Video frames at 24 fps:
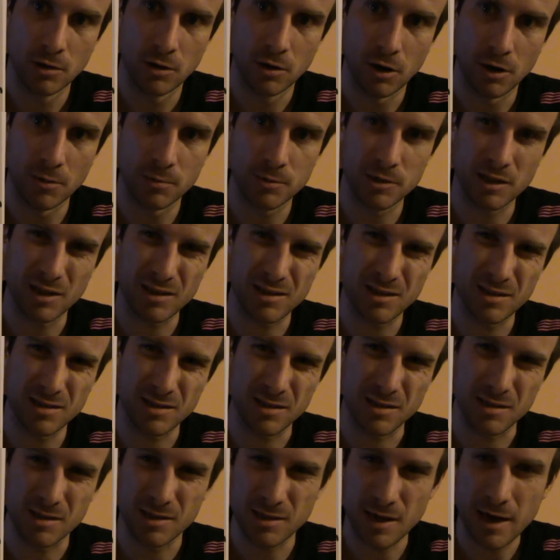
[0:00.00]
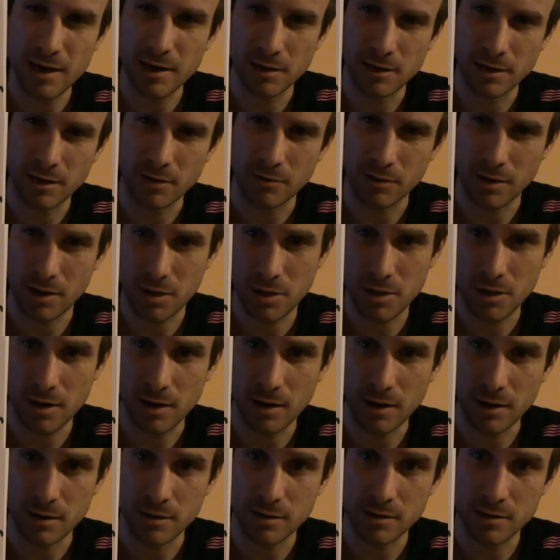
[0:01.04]
Object is the secondary
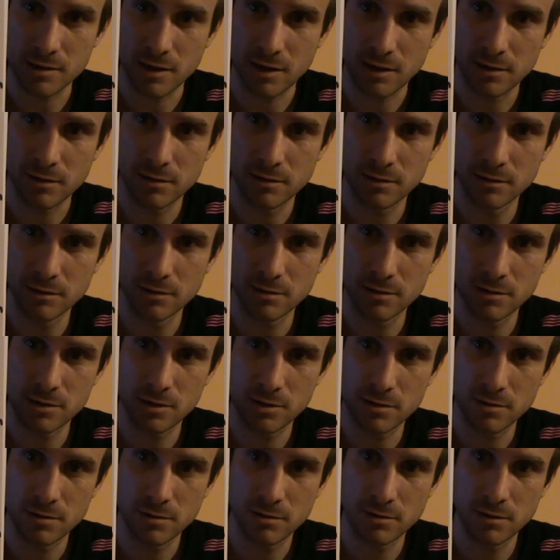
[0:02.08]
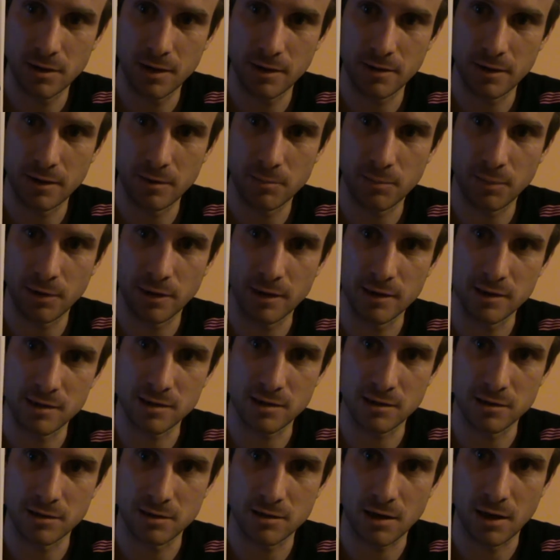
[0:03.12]
thing in the sentence, and then place
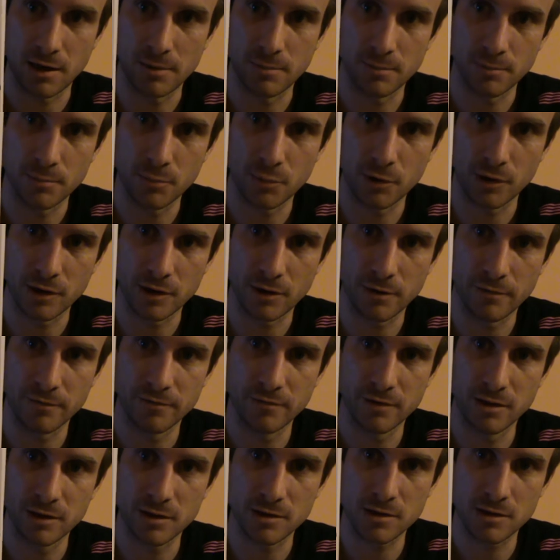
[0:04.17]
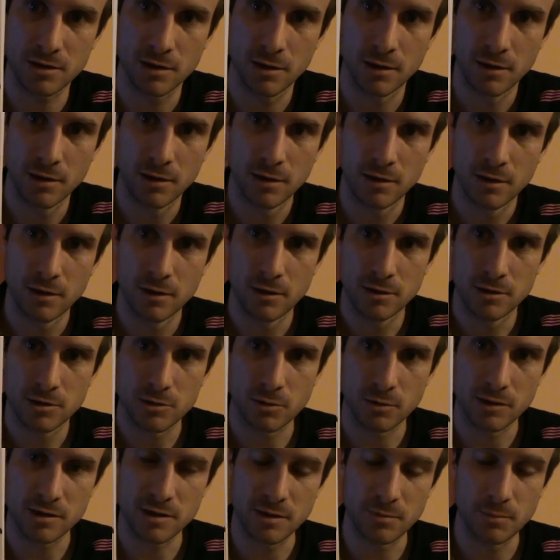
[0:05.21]
and time pretty obvious.
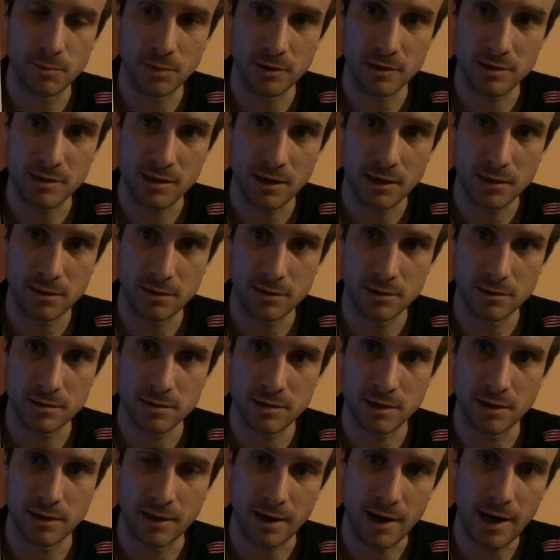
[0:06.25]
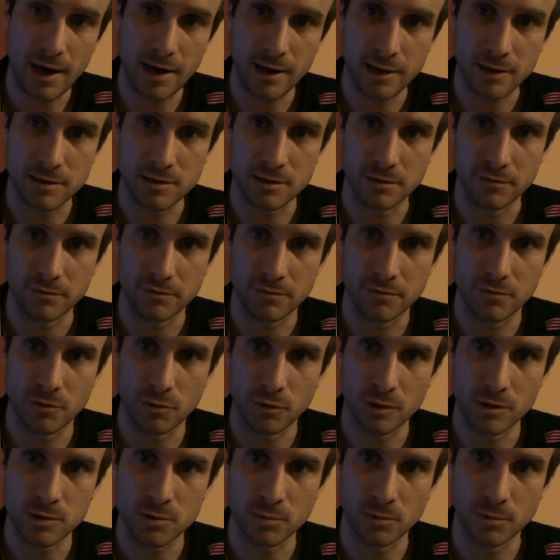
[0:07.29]
So a simple sentence in an active
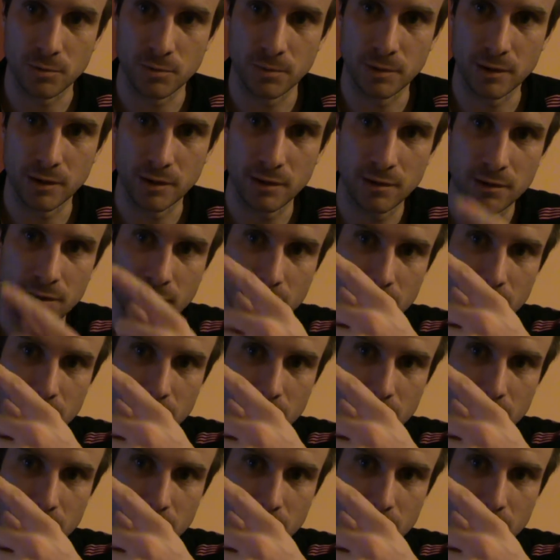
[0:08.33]
voice would be: